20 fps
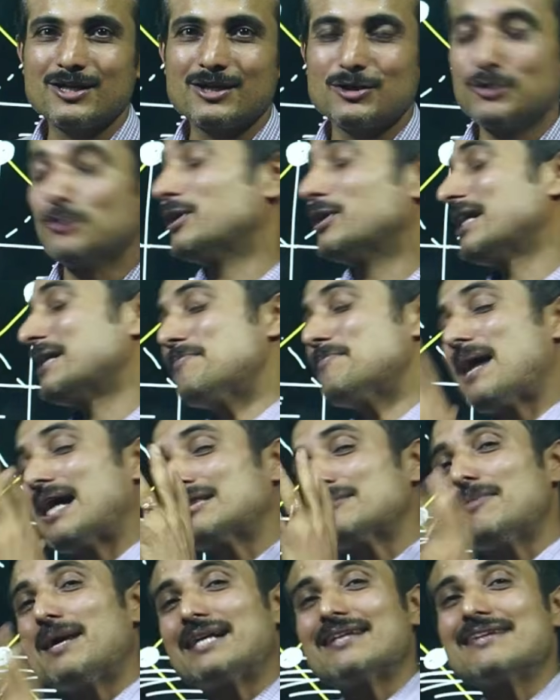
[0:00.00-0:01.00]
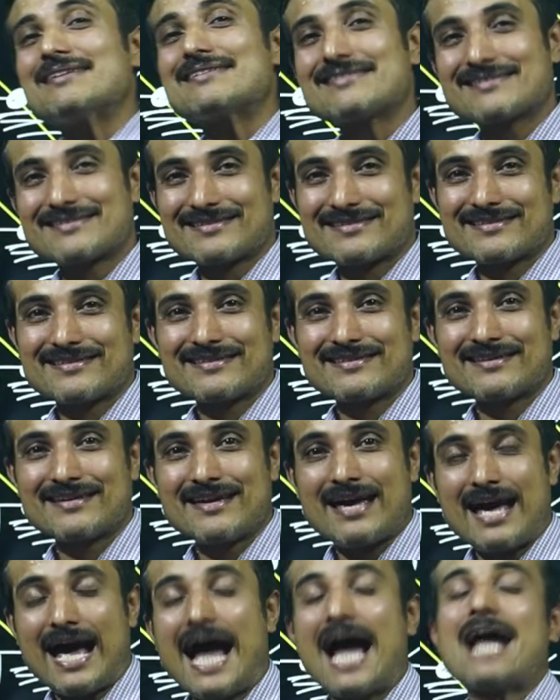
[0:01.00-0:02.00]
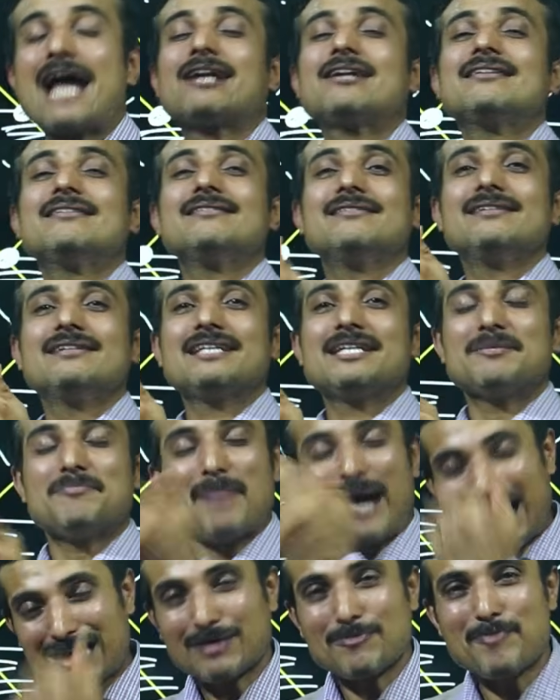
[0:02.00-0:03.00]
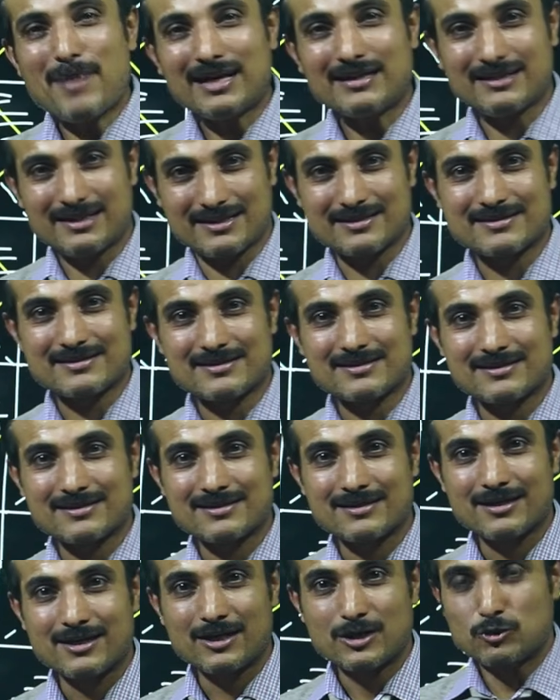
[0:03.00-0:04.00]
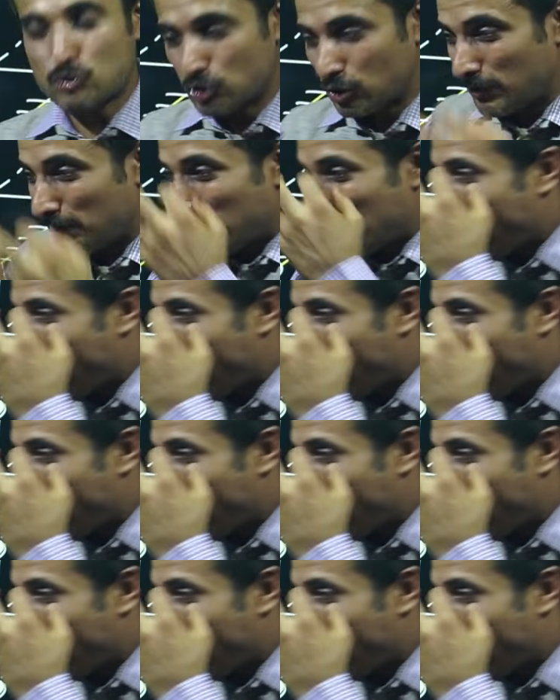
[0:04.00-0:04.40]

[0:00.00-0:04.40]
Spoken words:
you need mathematics. And in mathematics, you should